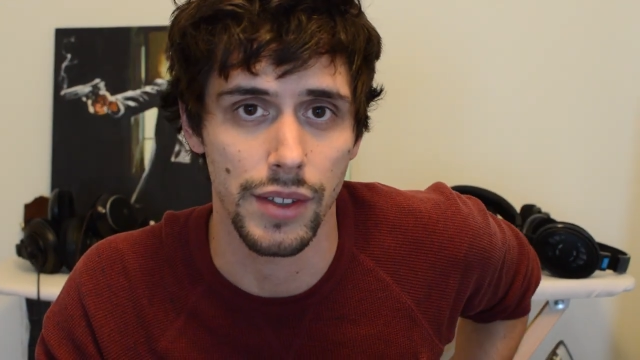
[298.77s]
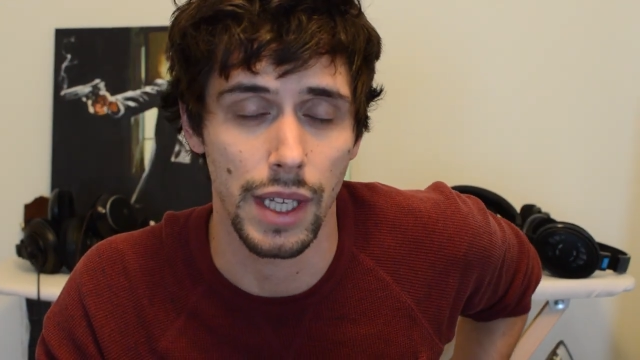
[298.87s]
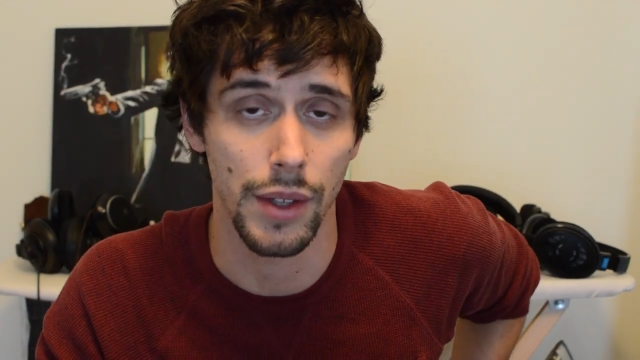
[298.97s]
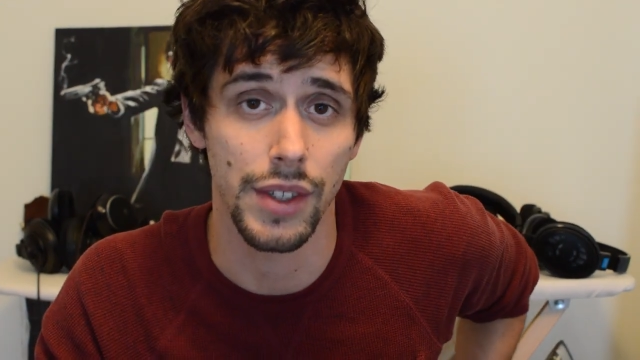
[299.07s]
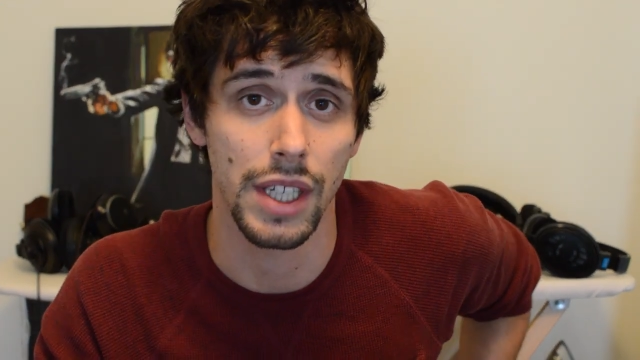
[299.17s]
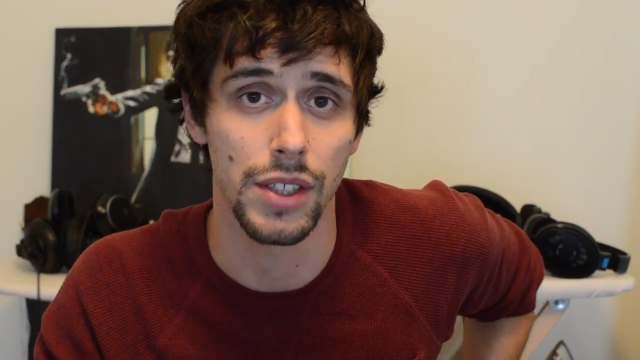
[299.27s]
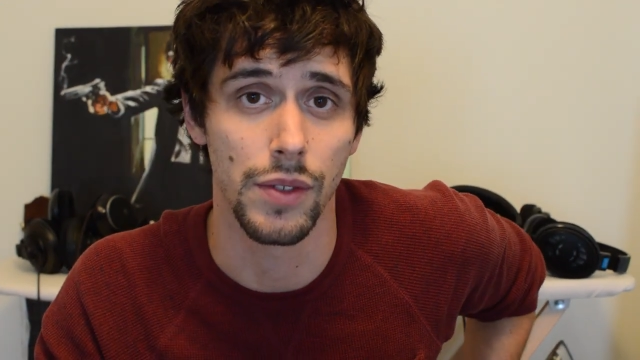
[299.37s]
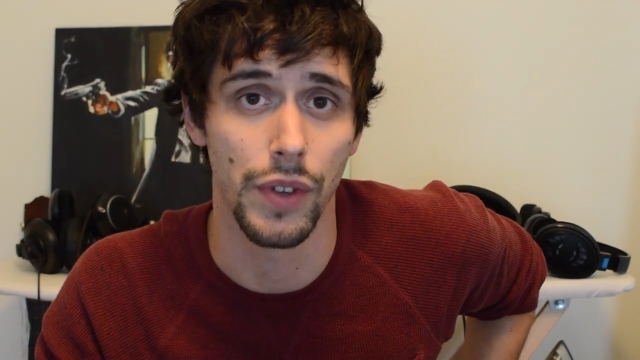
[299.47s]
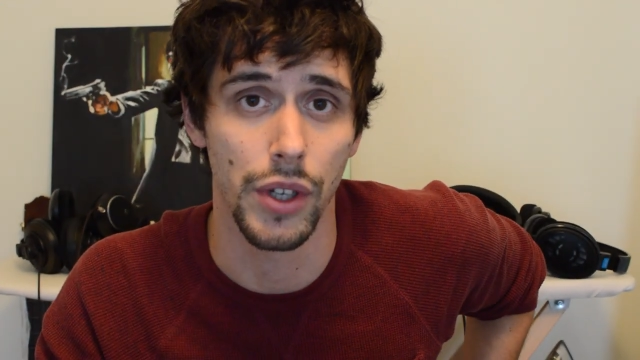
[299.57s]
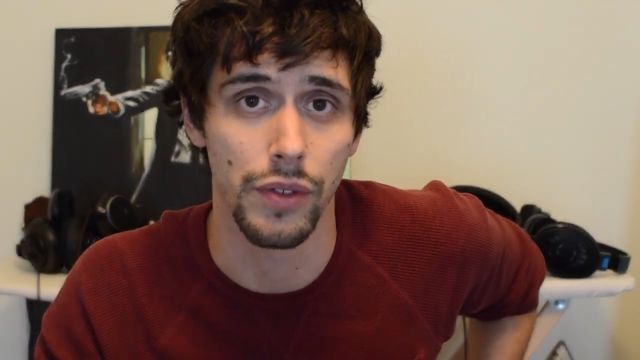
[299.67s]
Soundstage is
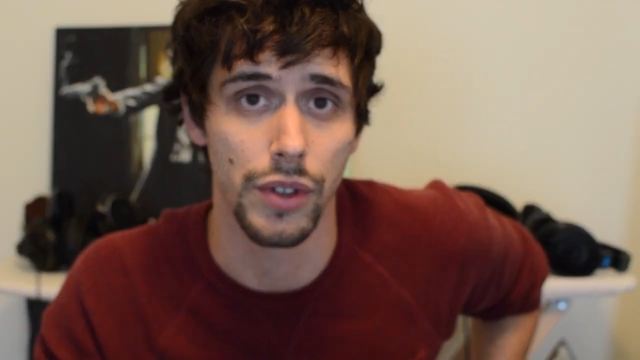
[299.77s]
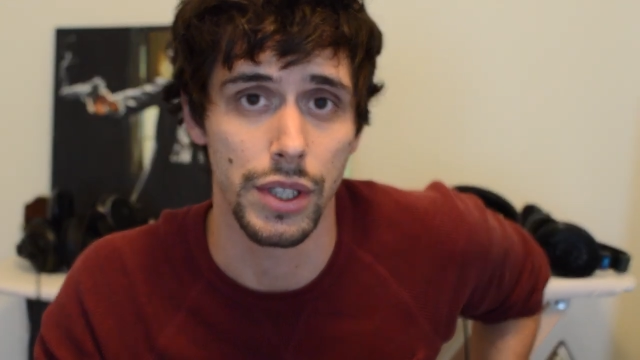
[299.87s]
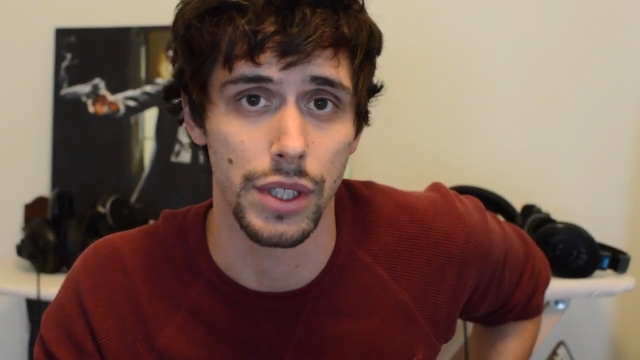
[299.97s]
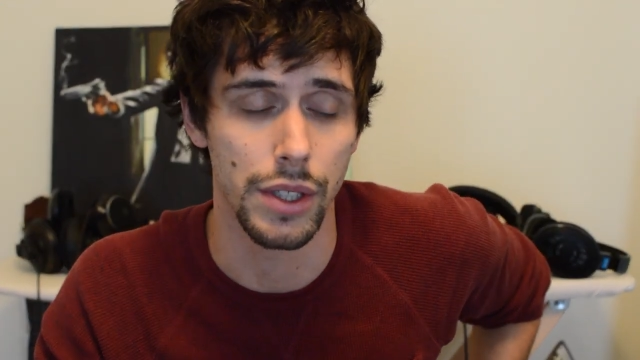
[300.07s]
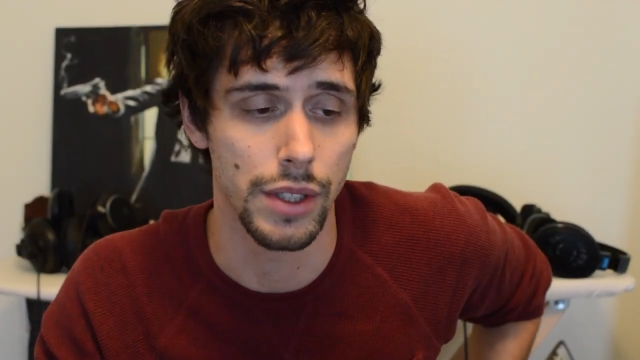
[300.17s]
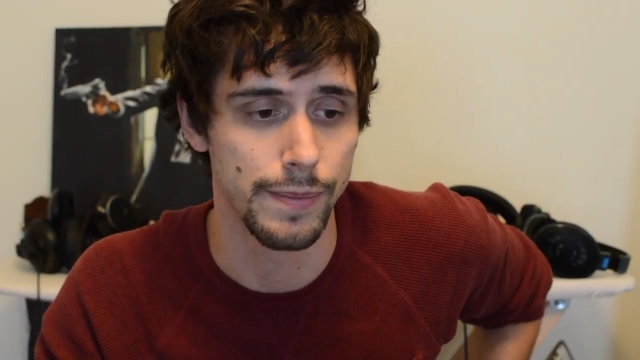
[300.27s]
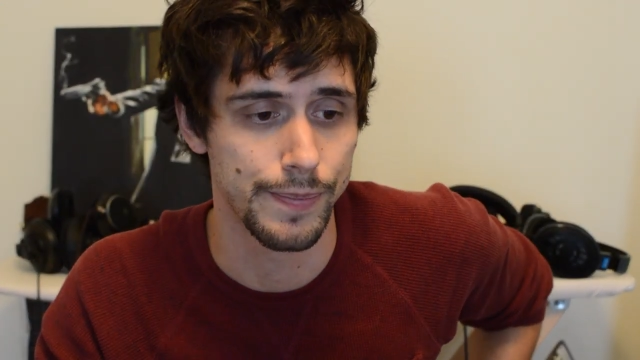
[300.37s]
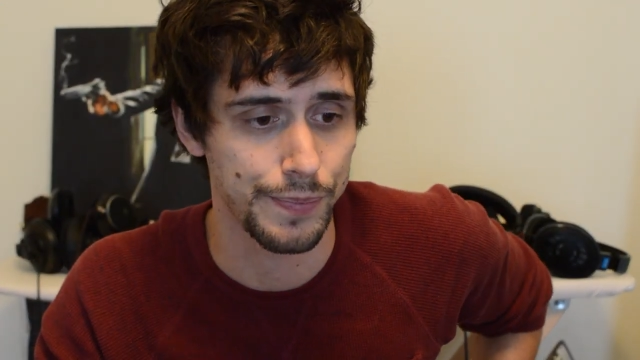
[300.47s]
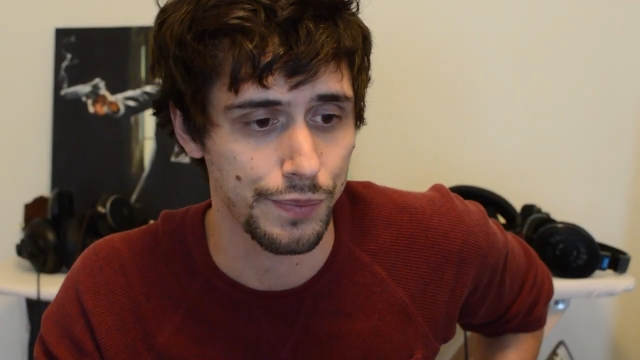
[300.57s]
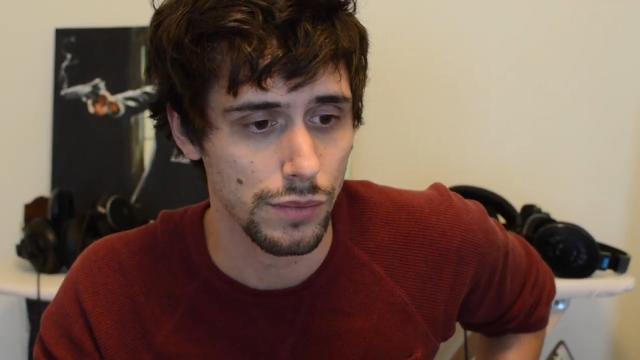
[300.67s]
very very good.
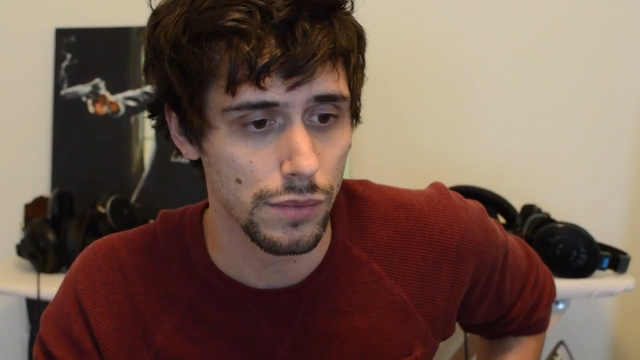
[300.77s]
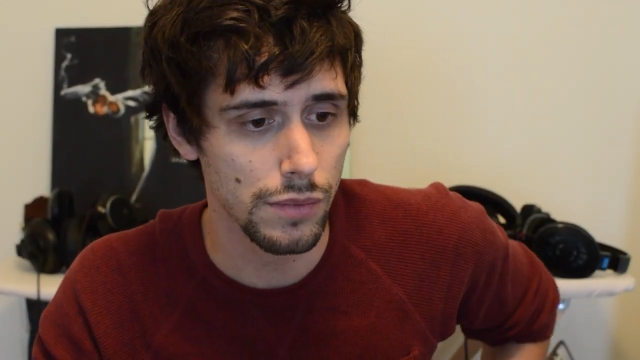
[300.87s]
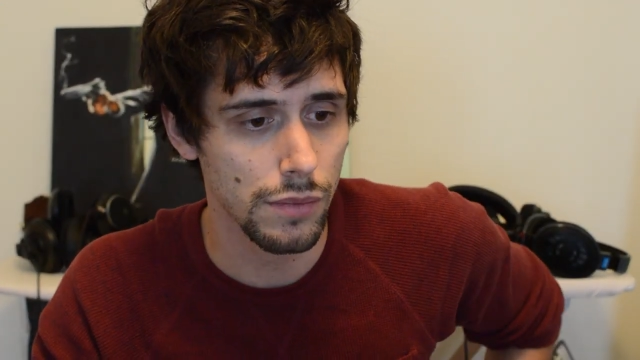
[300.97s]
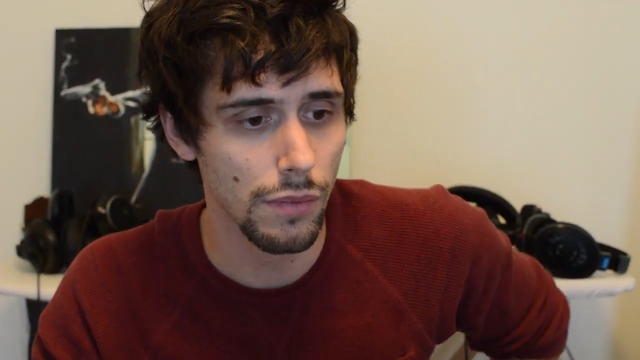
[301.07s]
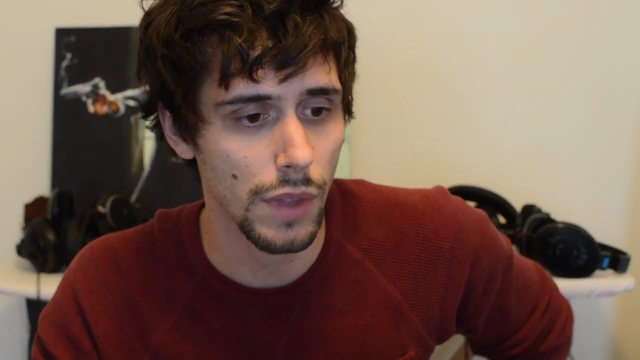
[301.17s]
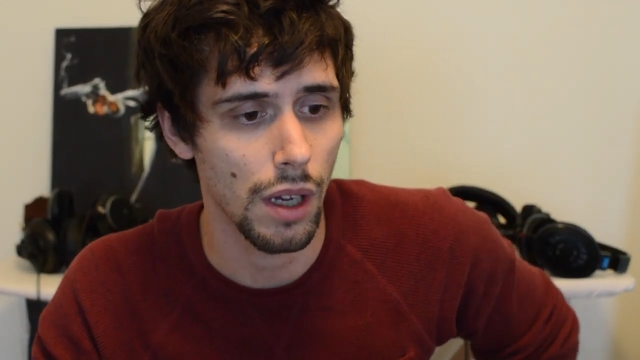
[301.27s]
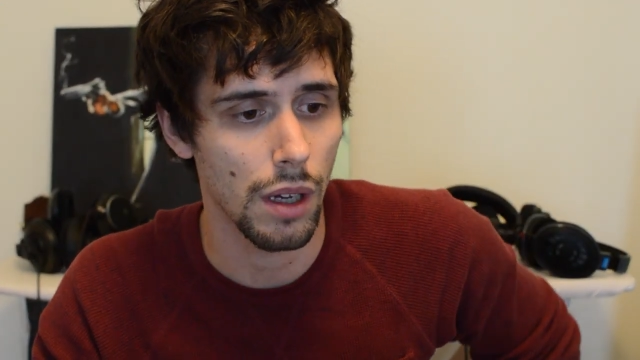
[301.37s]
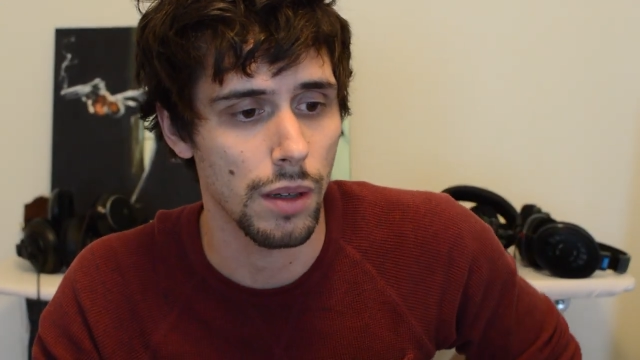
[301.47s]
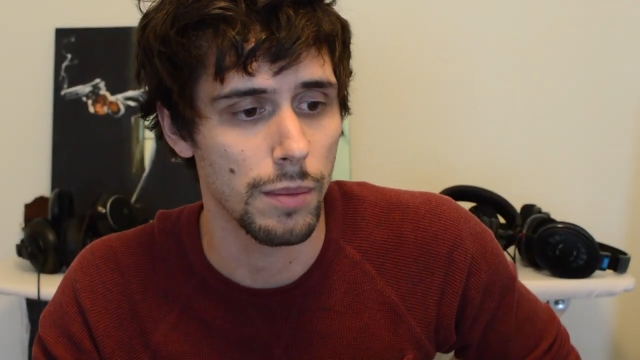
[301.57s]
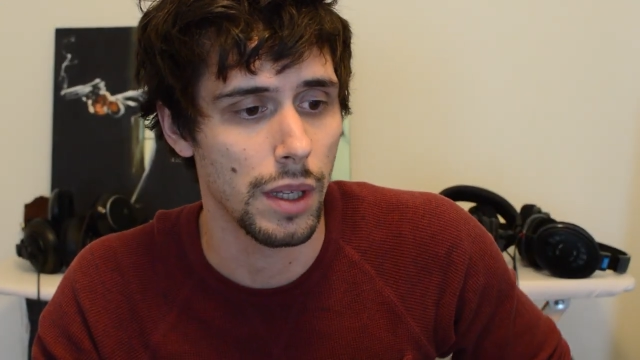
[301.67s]

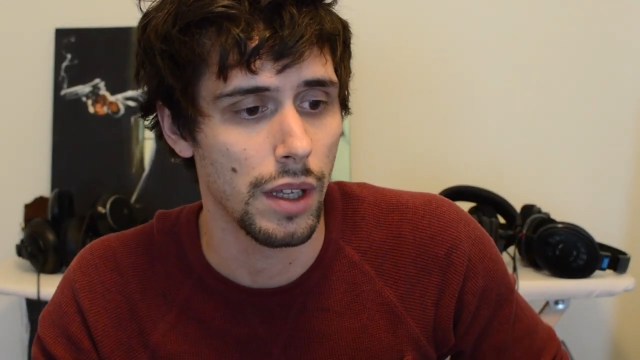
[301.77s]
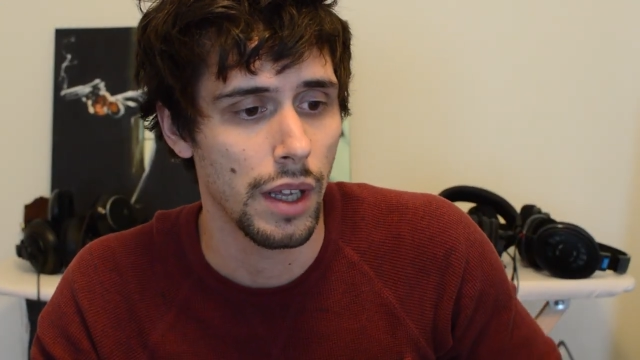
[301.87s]
Um,